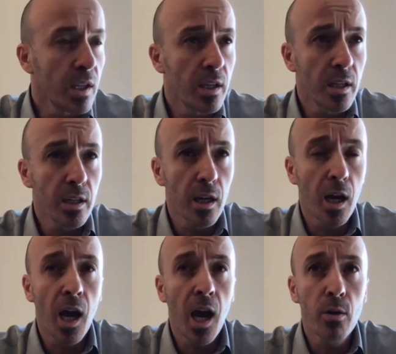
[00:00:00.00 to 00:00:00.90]
And
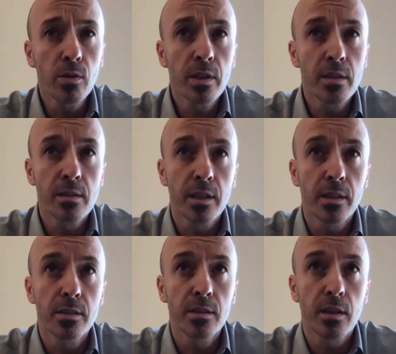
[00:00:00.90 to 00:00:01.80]
how does
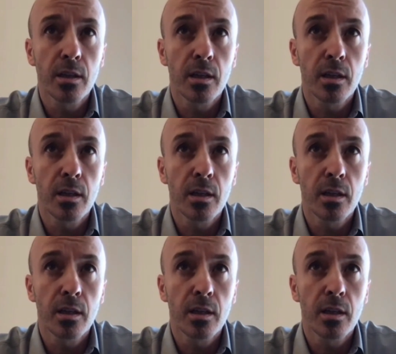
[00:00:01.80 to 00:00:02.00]
it,